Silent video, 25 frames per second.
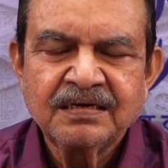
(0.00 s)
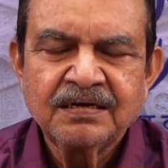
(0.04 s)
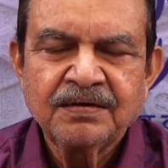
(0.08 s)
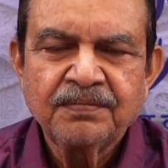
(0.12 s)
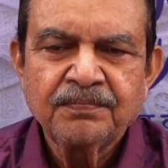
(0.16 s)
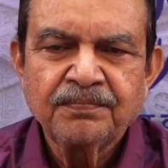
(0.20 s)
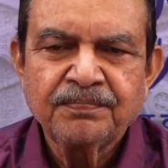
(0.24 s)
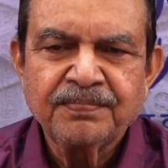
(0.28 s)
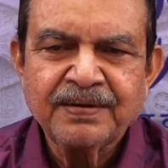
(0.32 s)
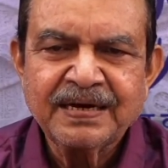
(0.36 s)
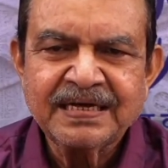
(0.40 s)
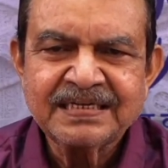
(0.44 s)

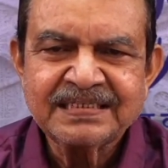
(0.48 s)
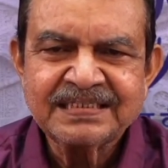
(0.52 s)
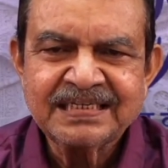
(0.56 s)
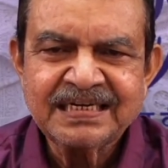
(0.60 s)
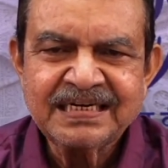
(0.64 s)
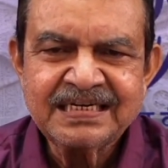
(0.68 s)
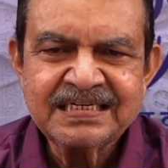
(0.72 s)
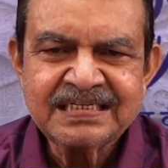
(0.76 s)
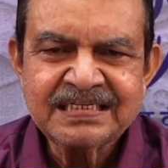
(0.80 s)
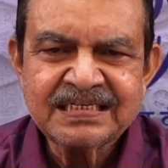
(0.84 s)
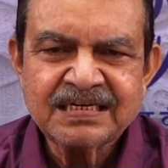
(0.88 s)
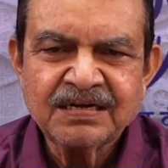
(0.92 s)

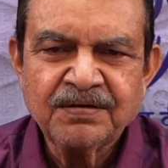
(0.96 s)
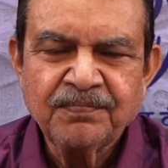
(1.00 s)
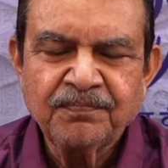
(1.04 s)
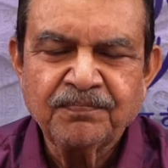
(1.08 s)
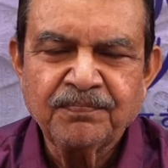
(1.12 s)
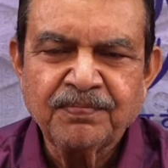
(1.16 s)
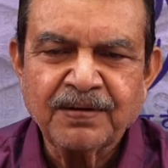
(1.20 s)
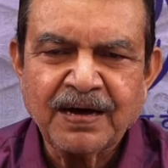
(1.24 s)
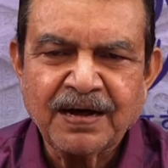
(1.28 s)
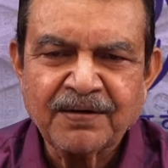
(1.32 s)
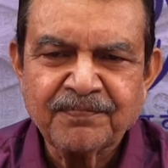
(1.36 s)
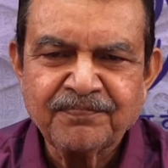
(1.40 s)
present
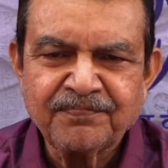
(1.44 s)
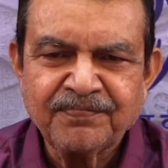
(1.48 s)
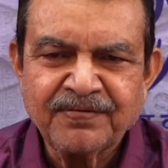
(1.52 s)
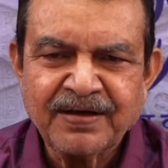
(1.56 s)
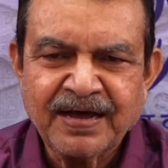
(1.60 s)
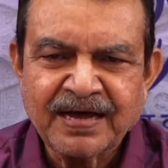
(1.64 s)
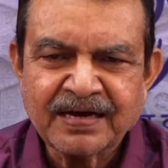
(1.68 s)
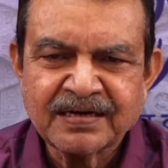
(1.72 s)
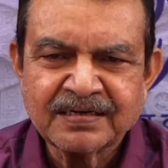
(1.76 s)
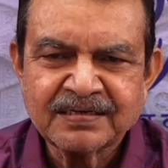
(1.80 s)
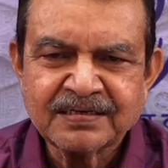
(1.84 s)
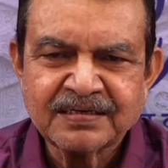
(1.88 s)

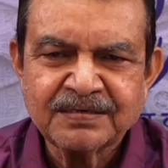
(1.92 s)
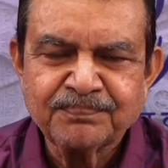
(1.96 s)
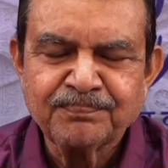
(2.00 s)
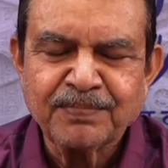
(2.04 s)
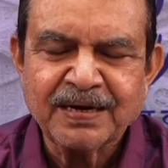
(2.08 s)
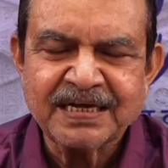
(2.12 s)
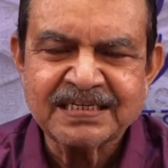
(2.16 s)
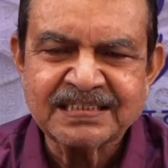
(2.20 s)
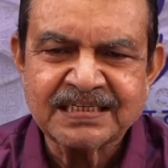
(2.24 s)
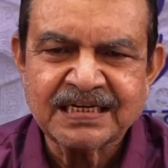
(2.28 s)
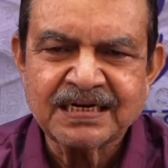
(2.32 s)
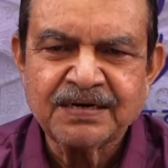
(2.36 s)
perfect,
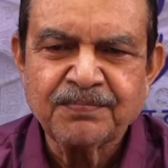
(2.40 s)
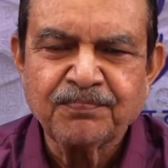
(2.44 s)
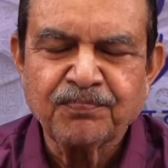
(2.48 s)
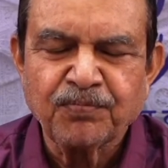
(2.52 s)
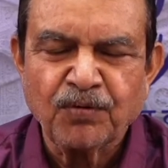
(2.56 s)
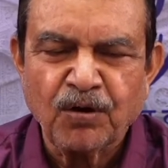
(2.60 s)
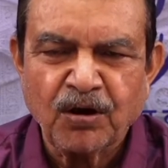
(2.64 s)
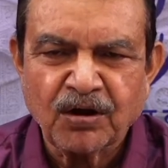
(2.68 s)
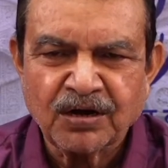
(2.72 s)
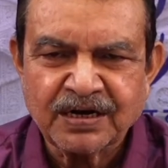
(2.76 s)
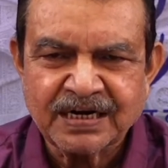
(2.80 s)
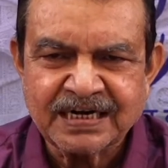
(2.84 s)
present
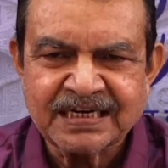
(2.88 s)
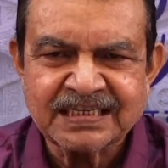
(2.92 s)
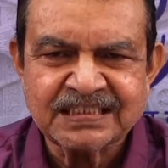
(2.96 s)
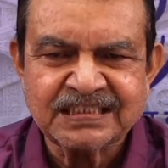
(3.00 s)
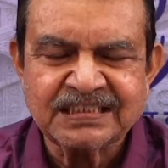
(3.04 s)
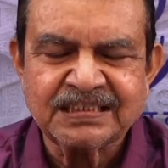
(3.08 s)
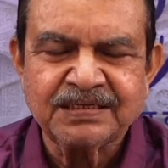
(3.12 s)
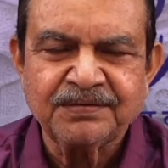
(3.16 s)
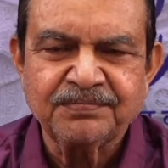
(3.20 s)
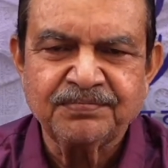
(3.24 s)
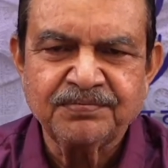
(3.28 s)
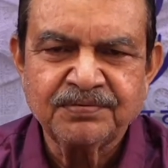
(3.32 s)

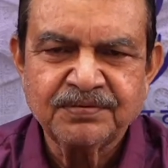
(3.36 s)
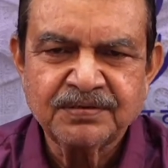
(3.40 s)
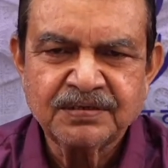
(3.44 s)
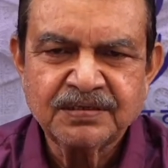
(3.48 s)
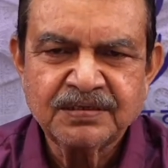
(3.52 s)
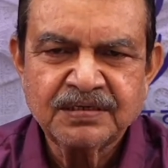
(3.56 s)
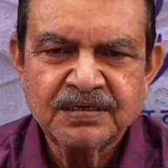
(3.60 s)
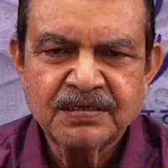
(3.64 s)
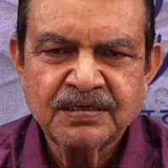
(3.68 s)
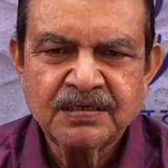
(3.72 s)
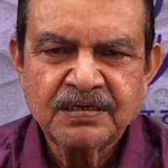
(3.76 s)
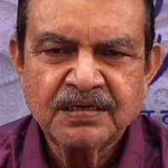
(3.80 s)
progressive.
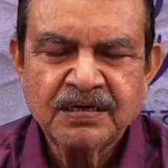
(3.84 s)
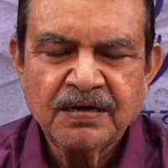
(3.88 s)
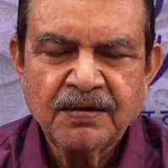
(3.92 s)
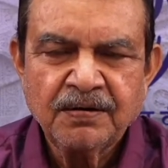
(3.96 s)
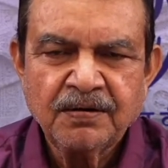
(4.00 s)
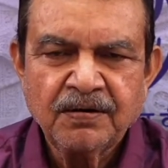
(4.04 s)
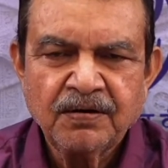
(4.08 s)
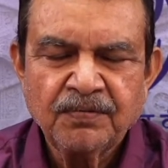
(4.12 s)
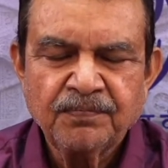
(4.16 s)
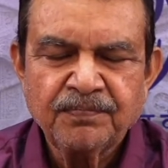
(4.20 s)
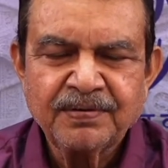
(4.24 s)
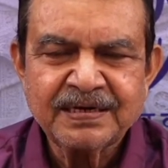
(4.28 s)

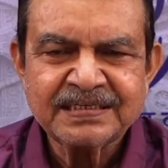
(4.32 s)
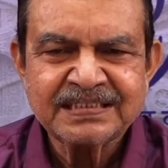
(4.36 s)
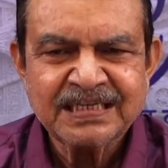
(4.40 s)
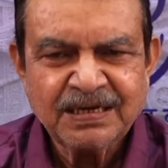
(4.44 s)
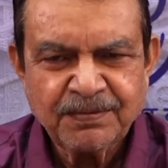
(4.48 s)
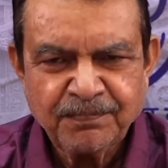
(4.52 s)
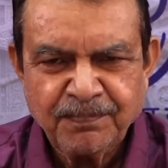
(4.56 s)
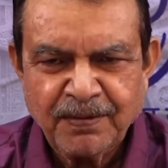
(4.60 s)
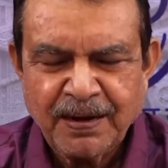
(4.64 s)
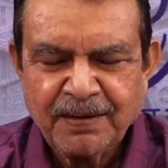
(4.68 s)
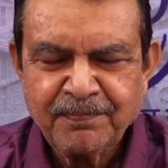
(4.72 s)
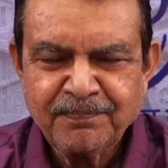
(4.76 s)
Present
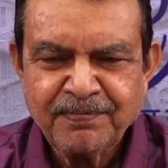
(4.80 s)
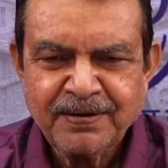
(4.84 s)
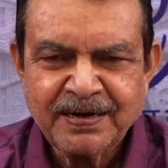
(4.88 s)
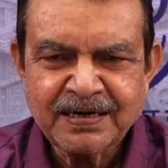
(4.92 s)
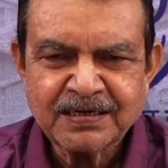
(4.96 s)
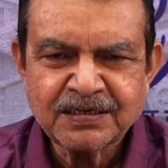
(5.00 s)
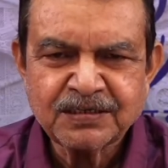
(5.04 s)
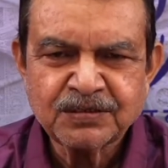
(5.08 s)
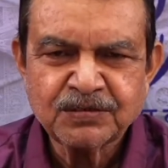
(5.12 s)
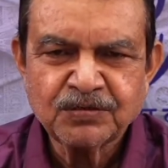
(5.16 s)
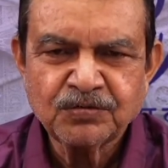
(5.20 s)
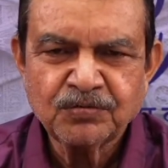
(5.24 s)

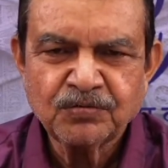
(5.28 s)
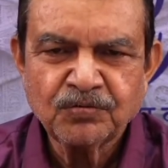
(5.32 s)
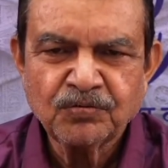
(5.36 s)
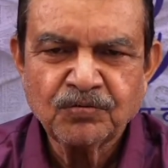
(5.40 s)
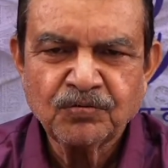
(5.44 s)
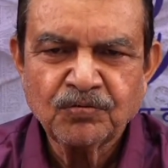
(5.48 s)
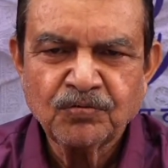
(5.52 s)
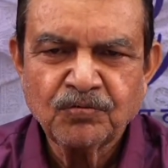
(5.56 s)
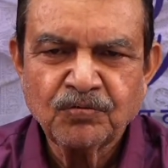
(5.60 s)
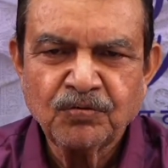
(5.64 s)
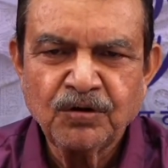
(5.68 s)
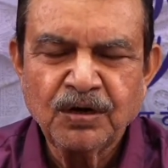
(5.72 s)
perfect
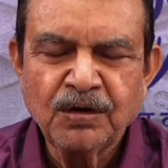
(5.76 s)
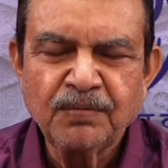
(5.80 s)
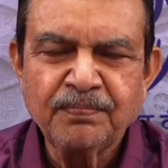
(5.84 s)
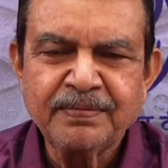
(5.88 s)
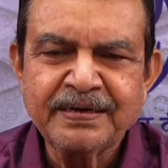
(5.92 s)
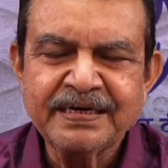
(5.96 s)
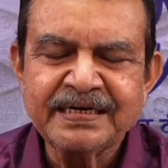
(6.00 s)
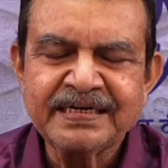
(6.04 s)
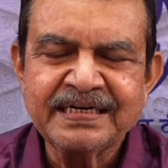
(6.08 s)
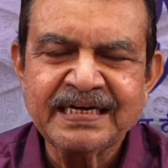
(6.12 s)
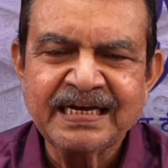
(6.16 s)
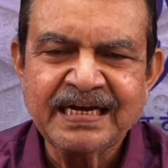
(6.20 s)
will be
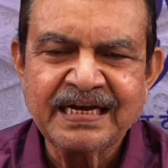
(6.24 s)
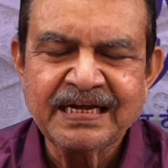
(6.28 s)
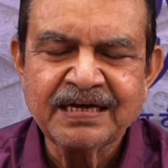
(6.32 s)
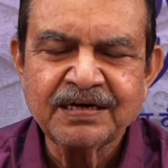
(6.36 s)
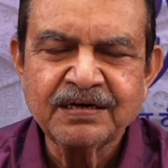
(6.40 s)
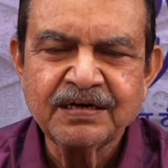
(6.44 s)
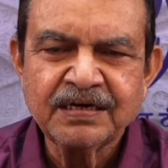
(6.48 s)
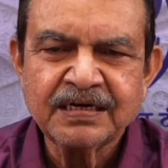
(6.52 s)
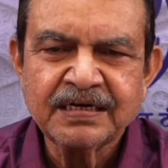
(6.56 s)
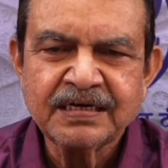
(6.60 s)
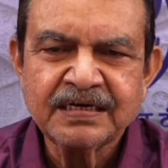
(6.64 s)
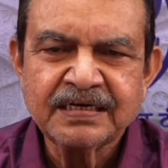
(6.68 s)
dealing
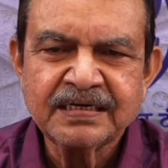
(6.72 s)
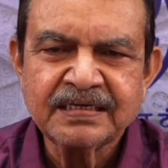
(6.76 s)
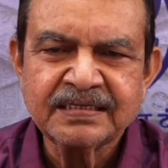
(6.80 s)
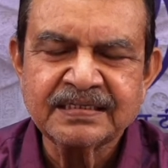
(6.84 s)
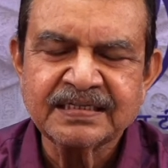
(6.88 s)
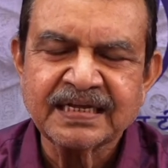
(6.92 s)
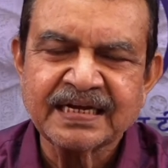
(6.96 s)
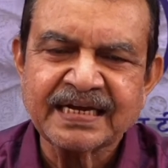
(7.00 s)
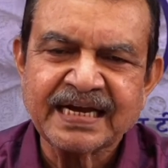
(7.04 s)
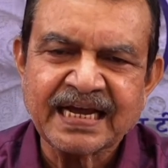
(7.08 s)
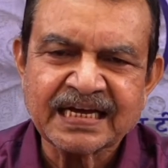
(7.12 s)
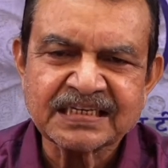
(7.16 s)
in the
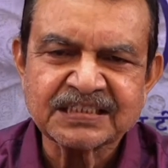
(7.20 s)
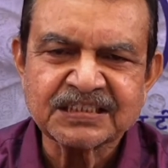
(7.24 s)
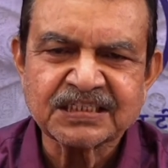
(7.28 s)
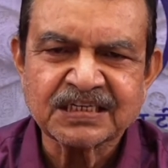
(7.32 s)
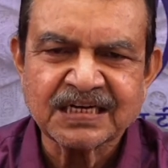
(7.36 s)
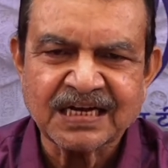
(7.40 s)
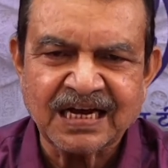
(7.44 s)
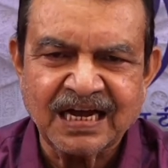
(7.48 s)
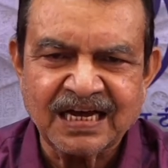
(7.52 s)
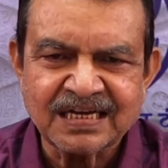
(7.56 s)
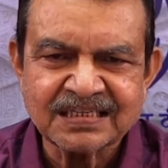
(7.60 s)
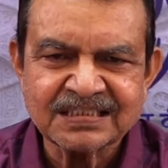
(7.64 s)
next
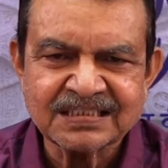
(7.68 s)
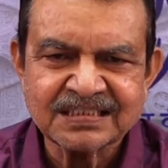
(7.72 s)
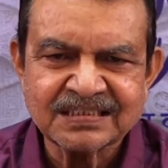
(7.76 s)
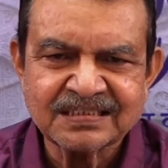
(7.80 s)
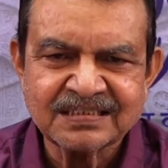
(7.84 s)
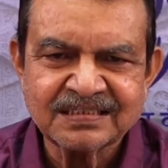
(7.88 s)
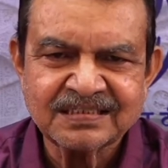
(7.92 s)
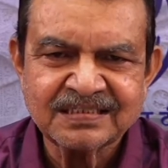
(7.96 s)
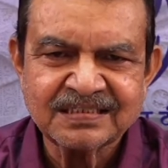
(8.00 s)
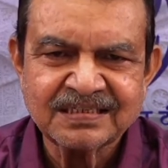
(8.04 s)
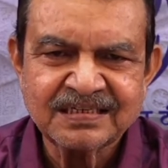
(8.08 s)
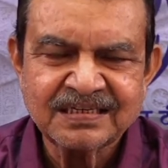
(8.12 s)
class.
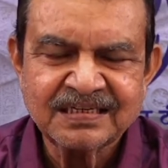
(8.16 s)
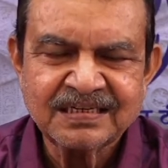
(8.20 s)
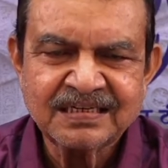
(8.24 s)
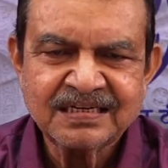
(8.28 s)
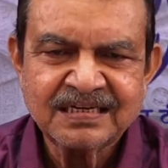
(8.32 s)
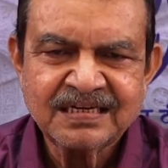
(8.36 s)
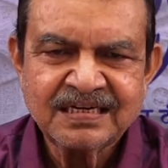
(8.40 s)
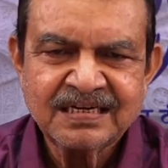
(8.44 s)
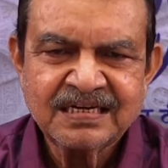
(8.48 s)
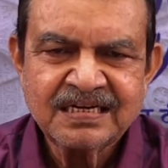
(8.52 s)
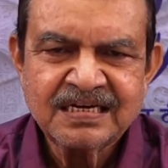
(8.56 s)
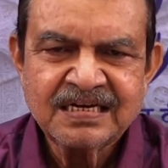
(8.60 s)

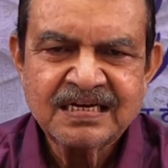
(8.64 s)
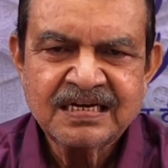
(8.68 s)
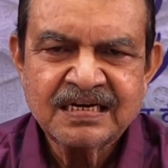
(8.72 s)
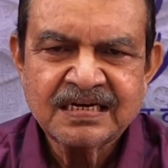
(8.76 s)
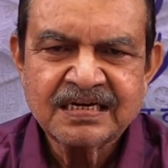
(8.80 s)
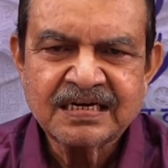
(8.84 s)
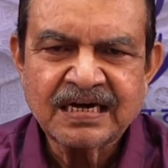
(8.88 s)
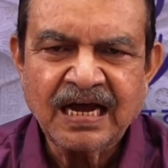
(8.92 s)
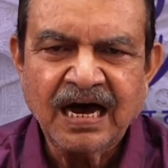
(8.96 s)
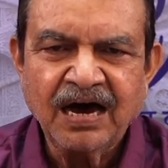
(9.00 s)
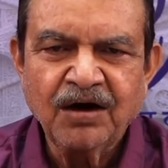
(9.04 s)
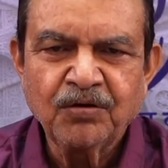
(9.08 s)

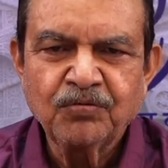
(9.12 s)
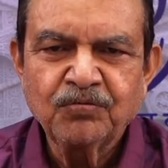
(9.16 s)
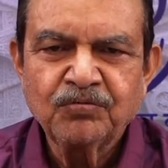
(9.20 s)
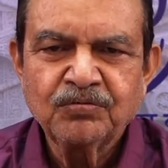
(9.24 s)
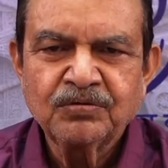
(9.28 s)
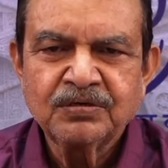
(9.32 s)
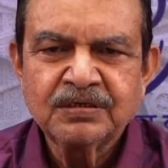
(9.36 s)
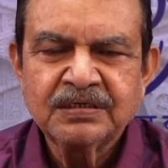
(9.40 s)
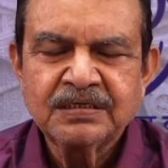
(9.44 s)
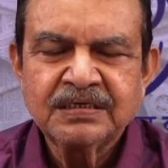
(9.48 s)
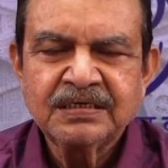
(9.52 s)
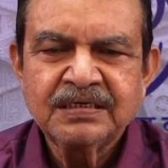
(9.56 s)
Now,
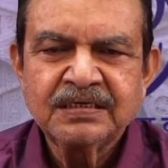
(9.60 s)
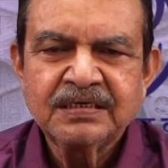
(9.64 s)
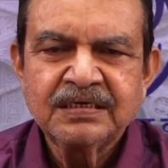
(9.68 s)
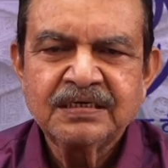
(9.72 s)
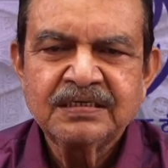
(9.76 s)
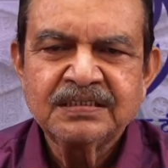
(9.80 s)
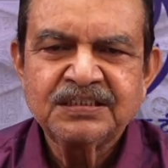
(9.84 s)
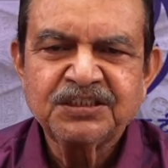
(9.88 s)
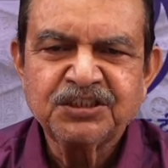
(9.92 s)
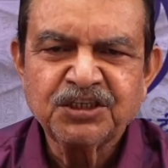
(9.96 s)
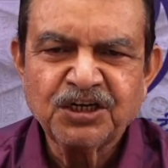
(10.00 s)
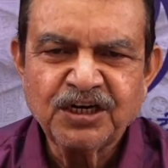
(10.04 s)

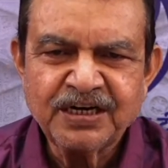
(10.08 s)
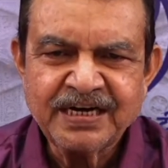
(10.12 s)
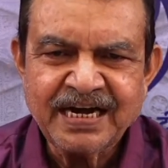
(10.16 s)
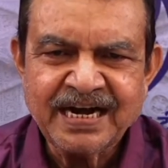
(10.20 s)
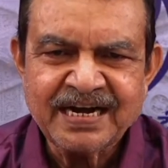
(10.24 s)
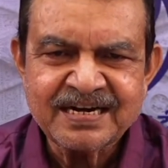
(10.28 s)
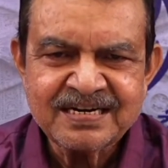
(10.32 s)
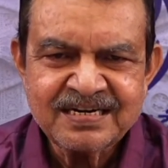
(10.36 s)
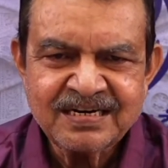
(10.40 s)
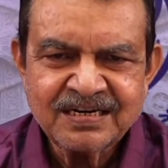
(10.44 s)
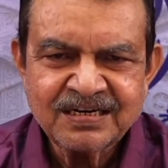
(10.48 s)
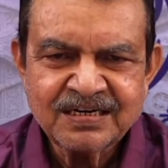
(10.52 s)

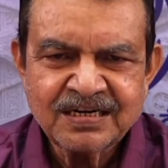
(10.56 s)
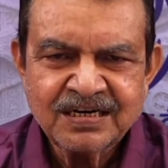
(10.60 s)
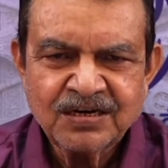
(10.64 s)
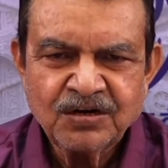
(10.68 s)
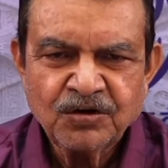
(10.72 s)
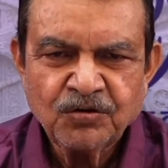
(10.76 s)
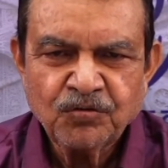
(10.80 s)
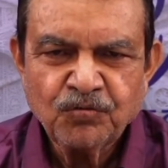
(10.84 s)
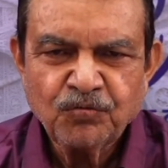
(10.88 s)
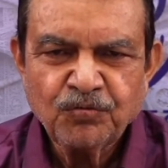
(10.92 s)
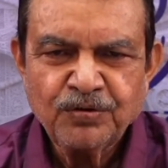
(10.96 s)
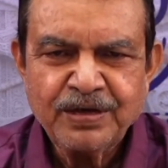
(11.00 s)
children,
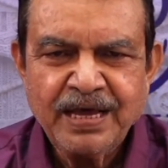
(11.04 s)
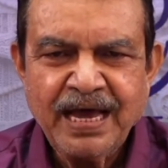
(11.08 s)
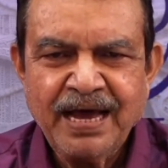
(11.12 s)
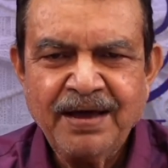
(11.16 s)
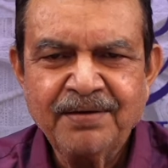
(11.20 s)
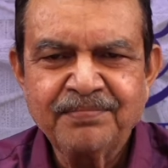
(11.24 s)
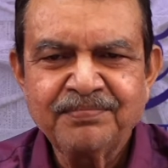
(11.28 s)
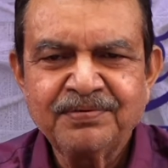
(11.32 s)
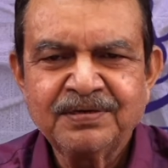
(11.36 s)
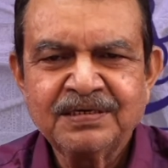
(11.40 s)
we have